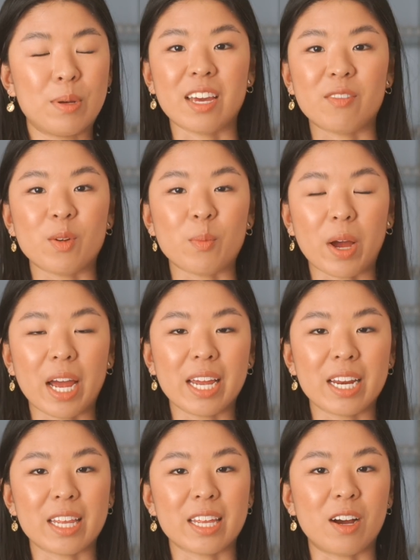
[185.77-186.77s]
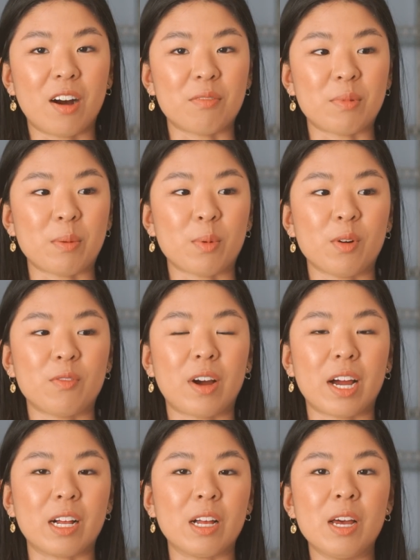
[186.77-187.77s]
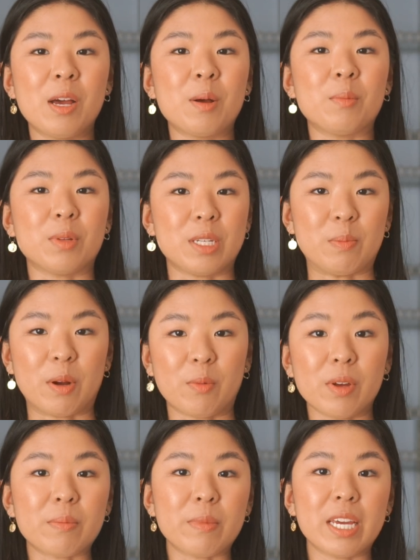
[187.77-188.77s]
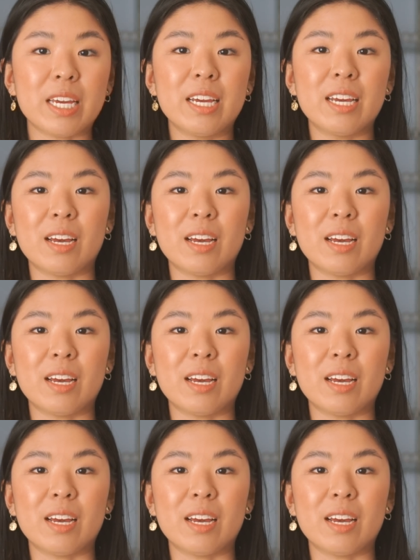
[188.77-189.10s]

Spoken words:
If you're buying anything off my profile, please bear with me.